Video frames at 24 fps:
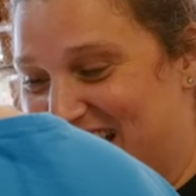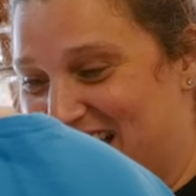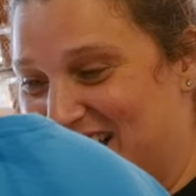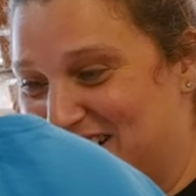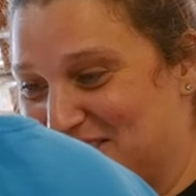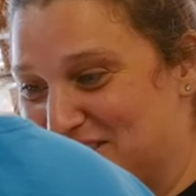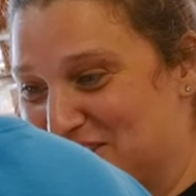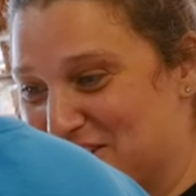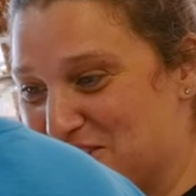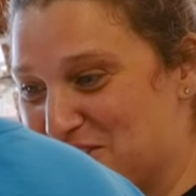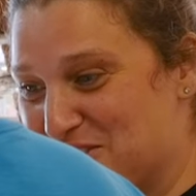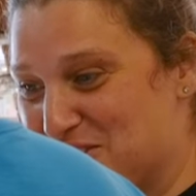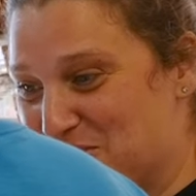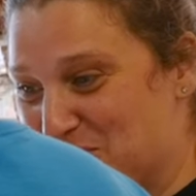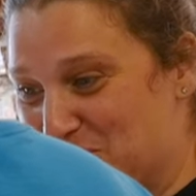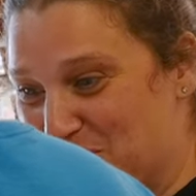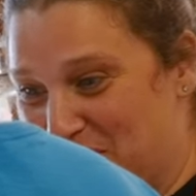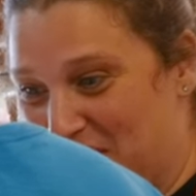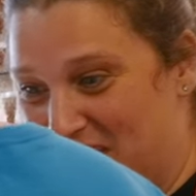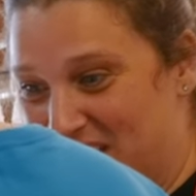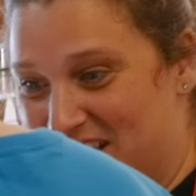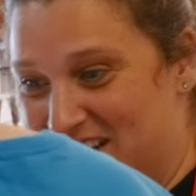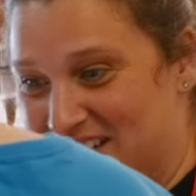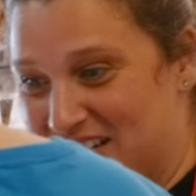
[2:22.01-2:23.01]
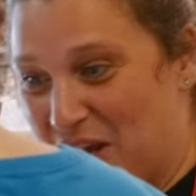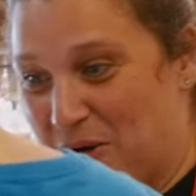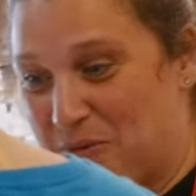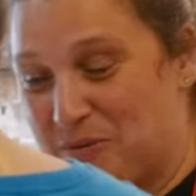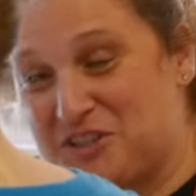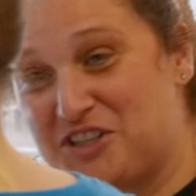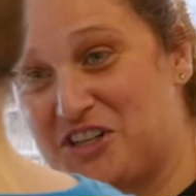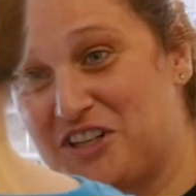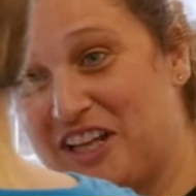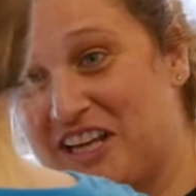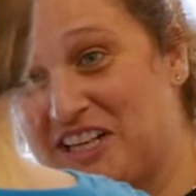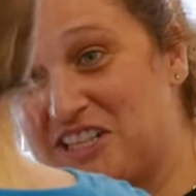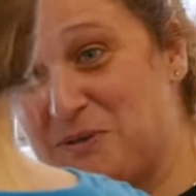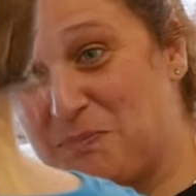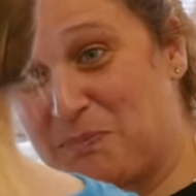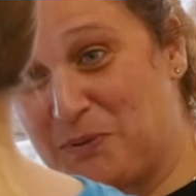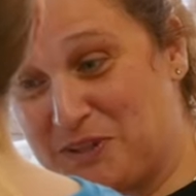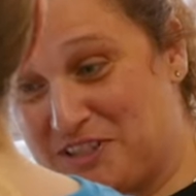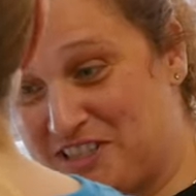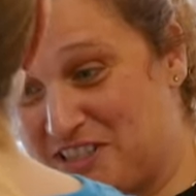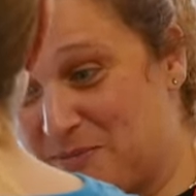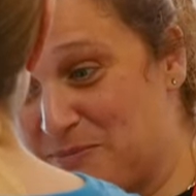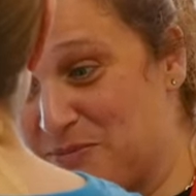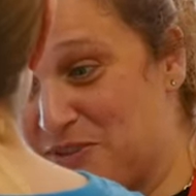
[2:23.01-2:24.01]
That looks great. Now, would you like to
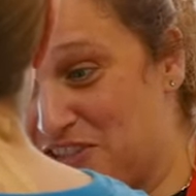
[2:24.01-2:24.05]
put some